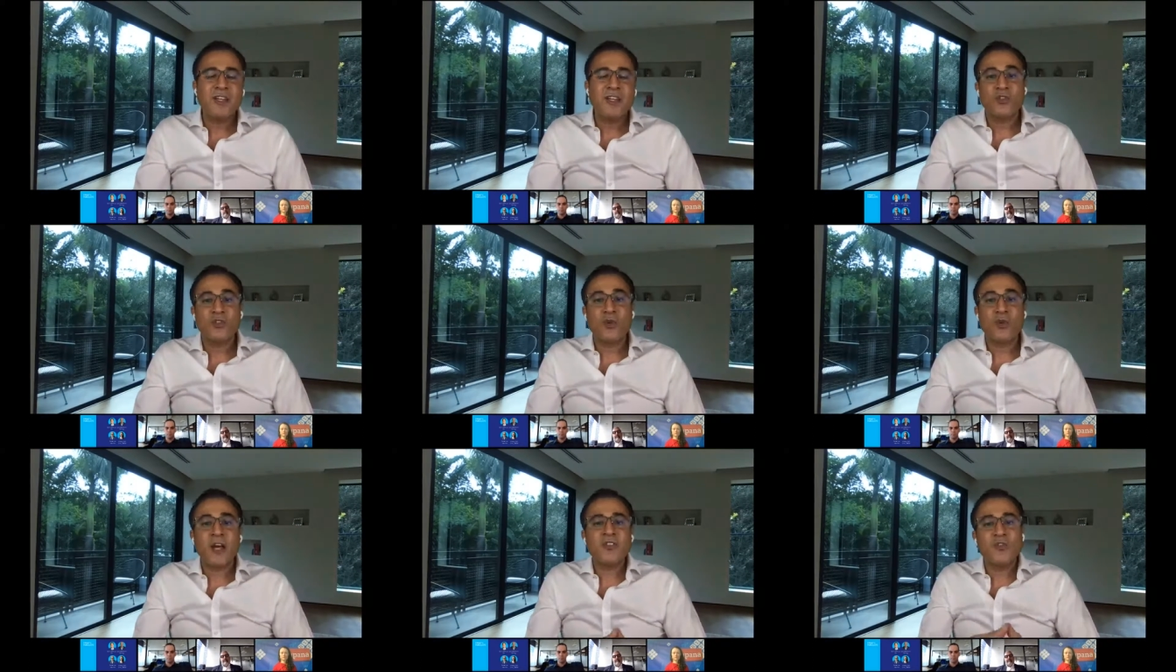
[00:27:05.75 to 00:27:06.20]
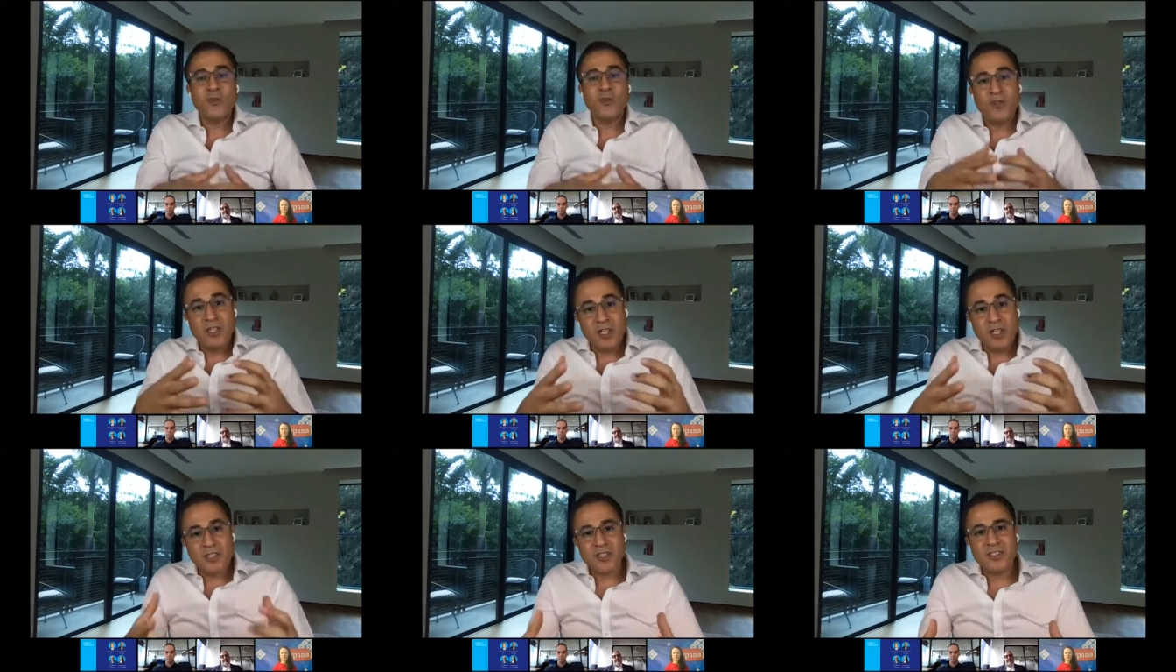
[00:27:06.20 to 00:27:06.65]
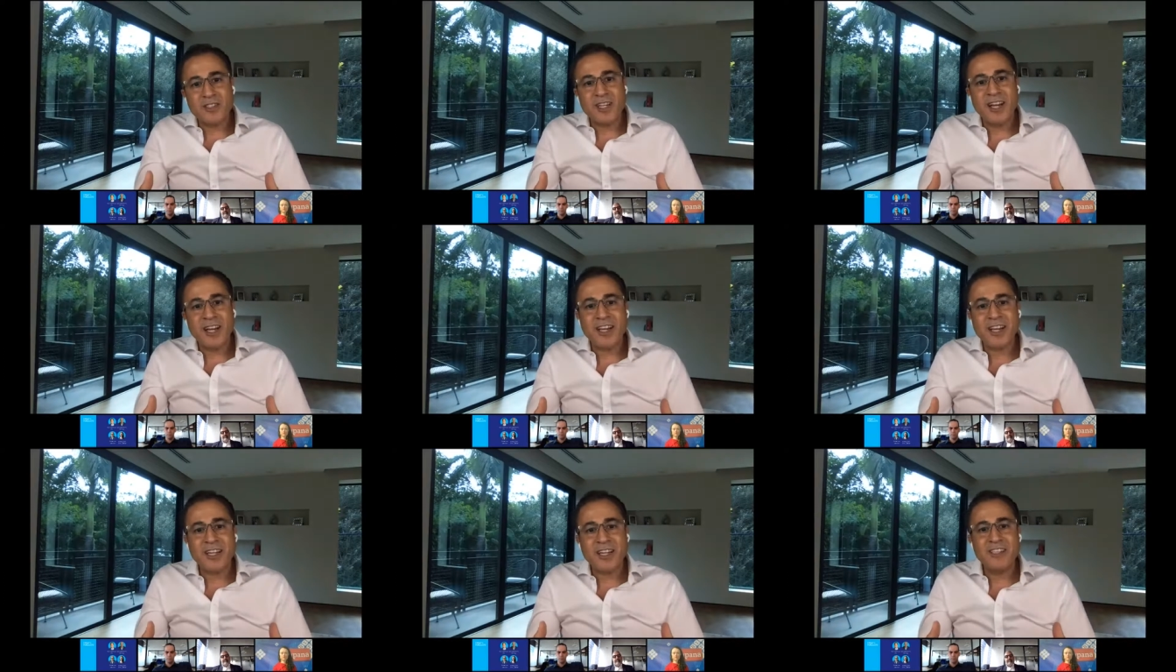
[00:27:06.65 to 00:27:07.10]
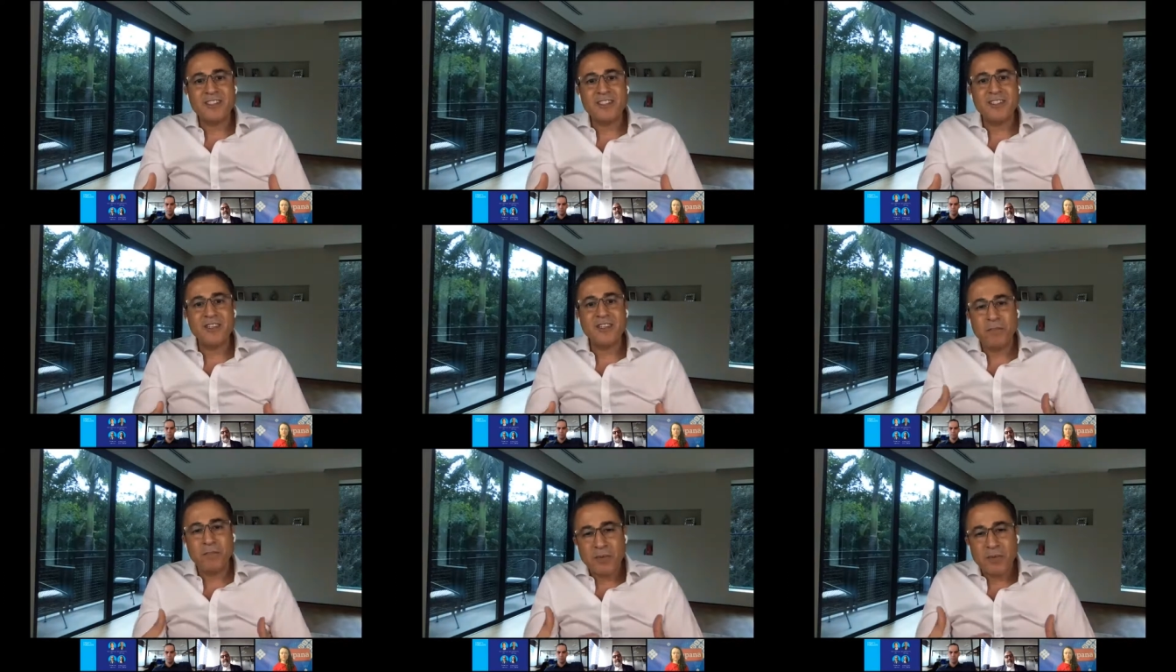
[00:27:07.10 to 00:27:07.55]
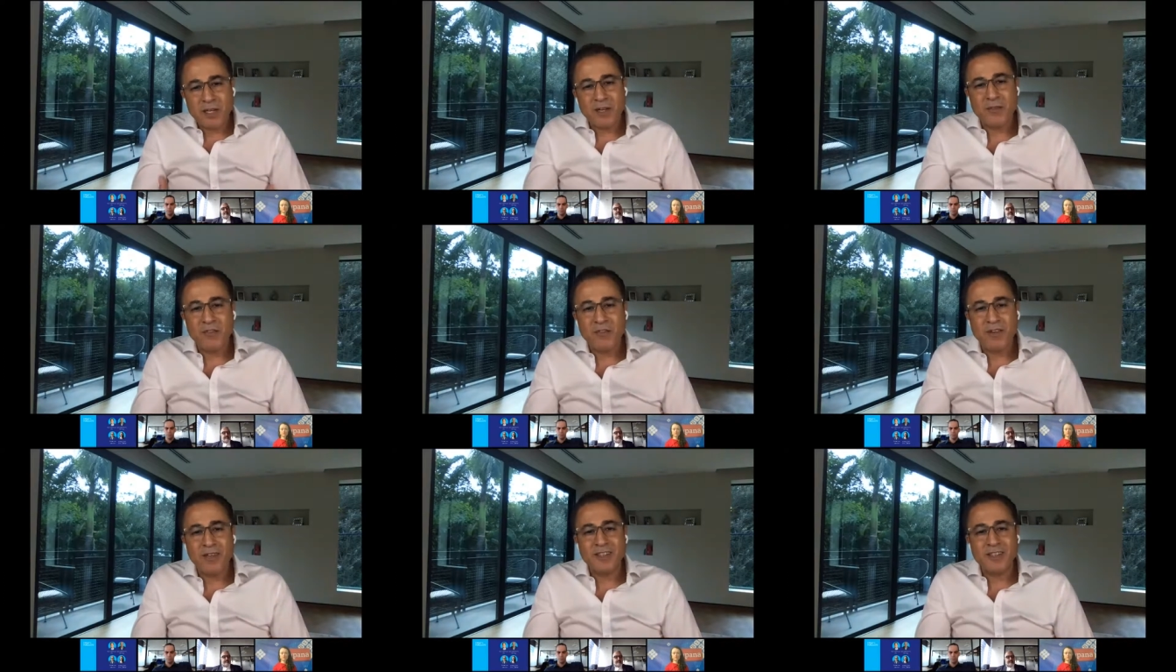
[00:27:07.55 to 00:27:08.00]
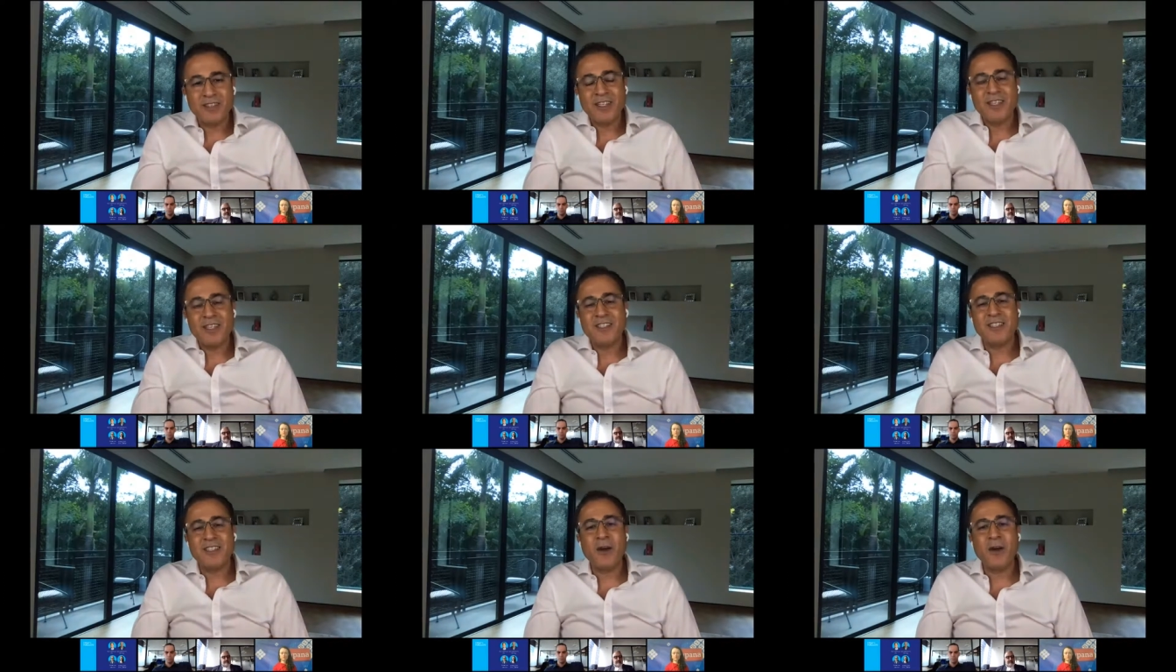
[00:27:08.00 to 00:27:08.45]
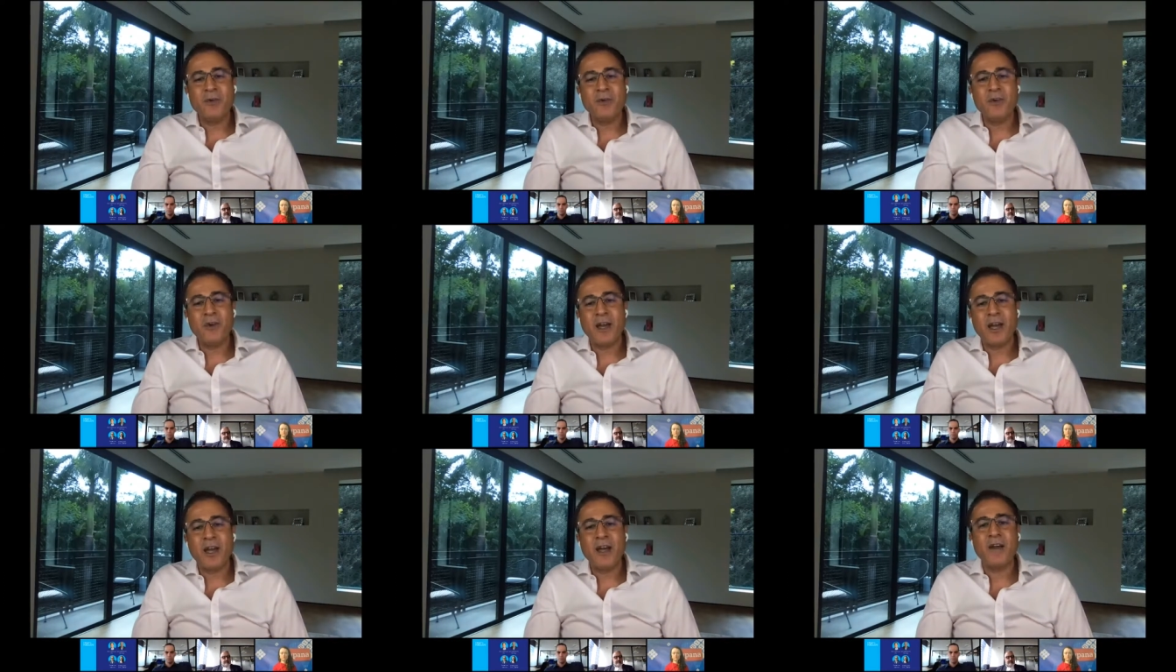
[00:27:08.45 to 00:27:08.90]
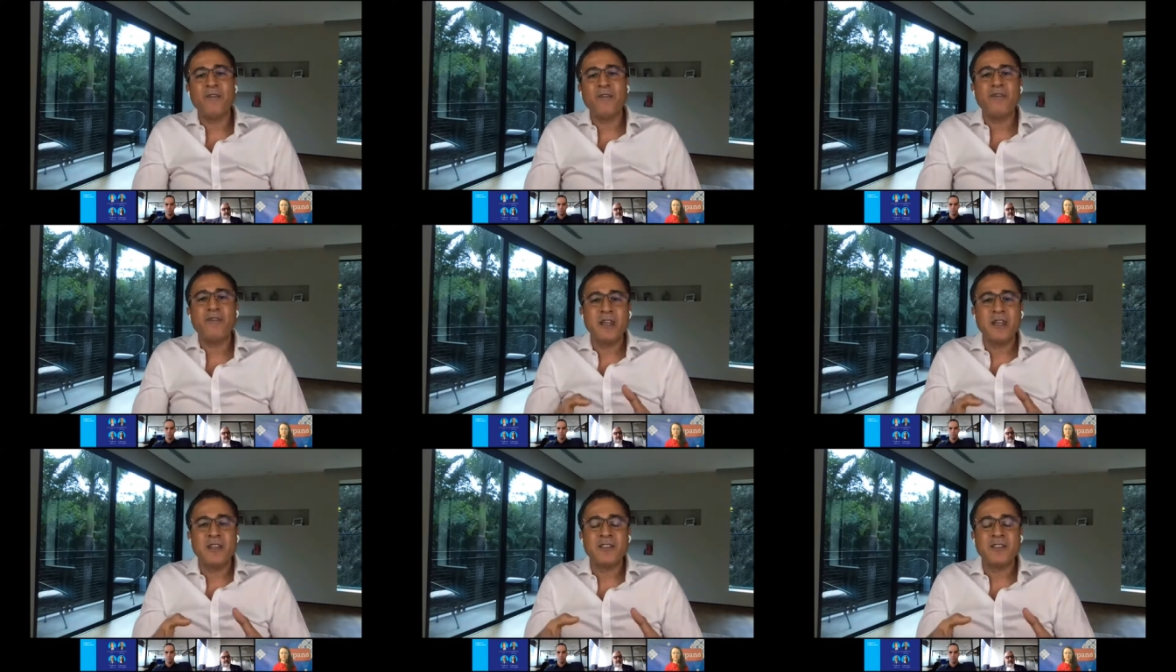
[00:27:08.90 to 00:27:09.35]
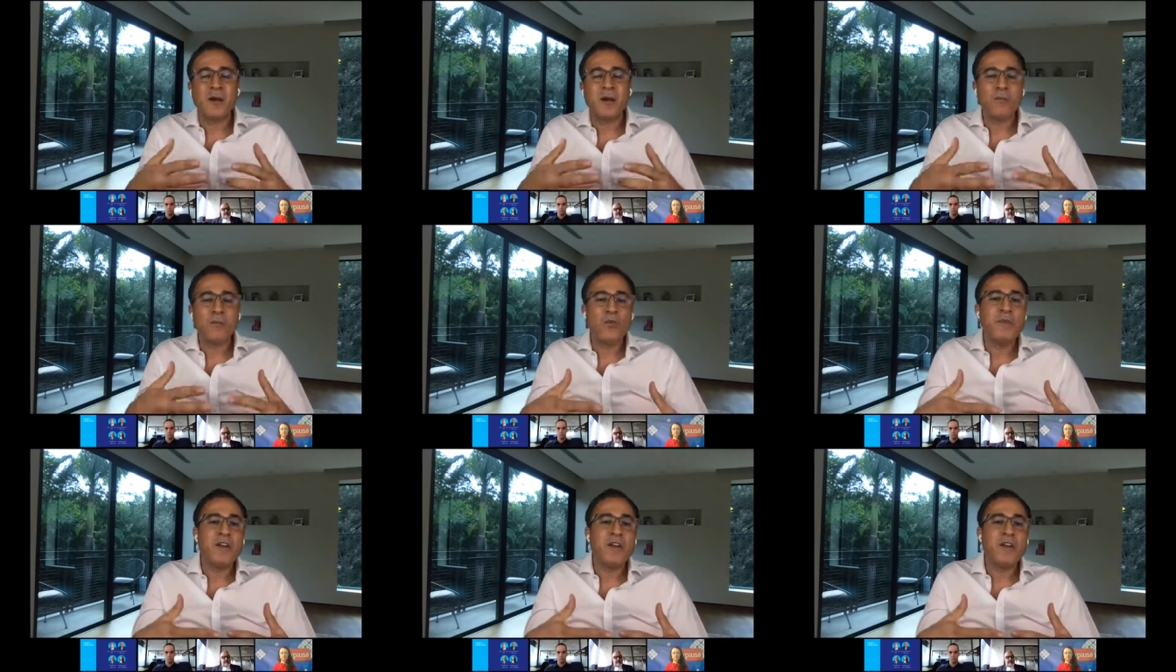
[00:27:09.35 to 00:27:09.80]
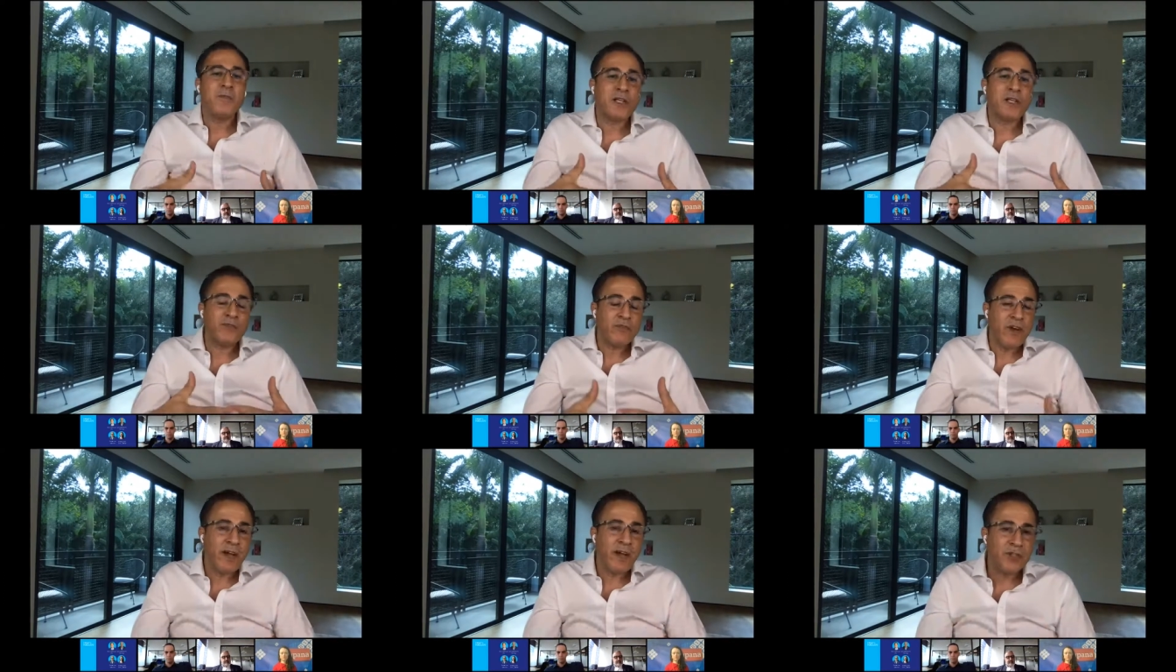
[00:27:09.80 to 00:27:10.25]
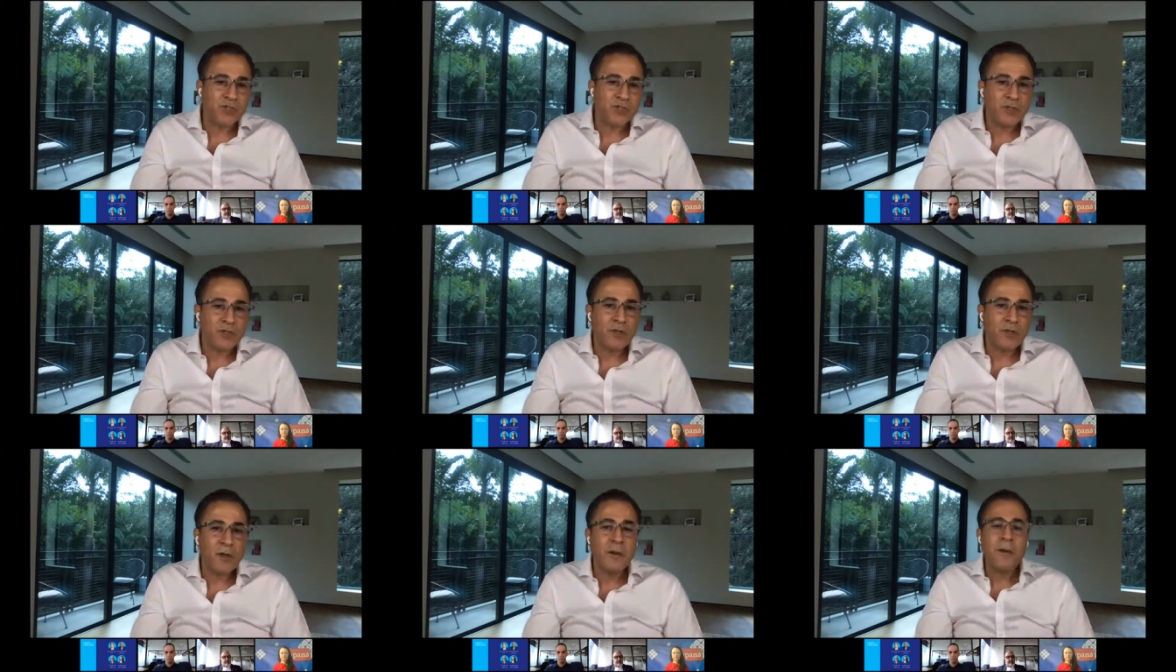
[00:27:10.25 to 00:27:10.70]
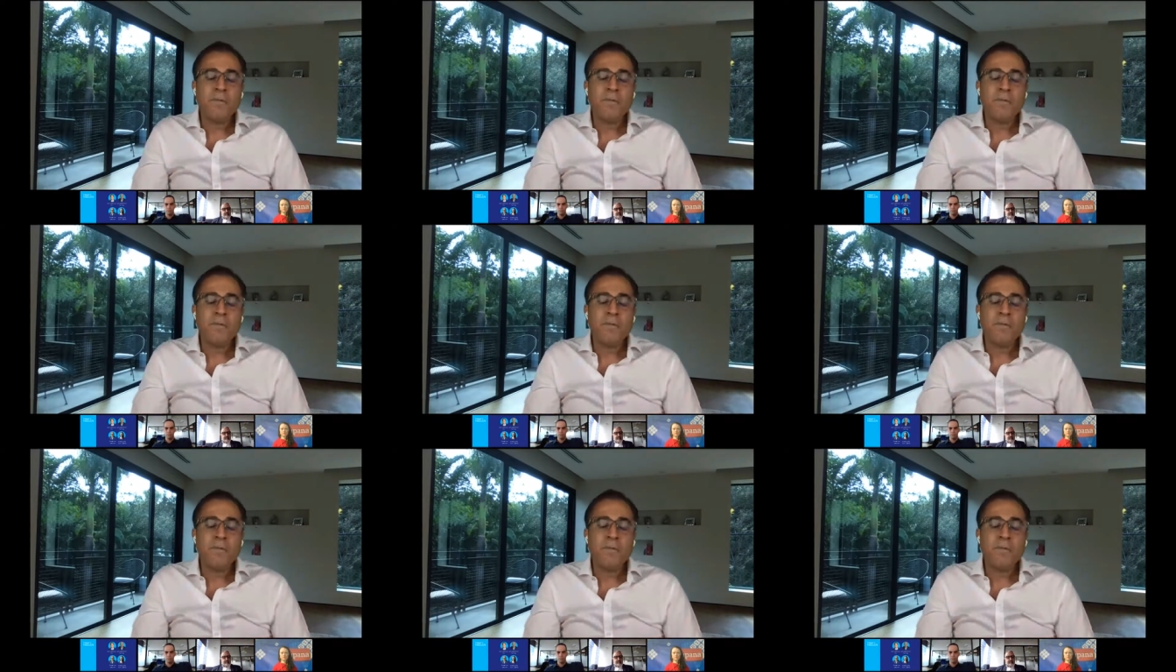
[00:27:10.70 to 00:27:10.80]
So as you digitize, the benefit is now you have things that are moving much faster.